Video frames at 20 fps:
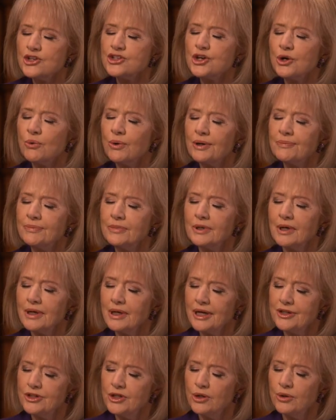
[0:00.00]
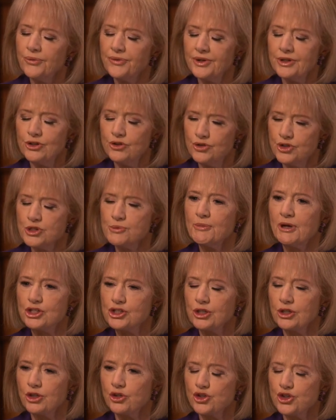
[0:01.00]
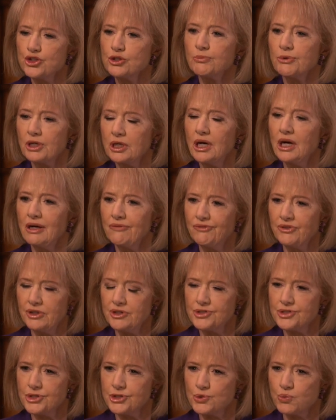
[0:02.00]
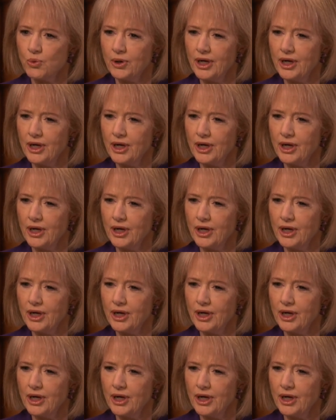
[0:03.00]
So I, I know that you just mentioned consumer confidence yeah.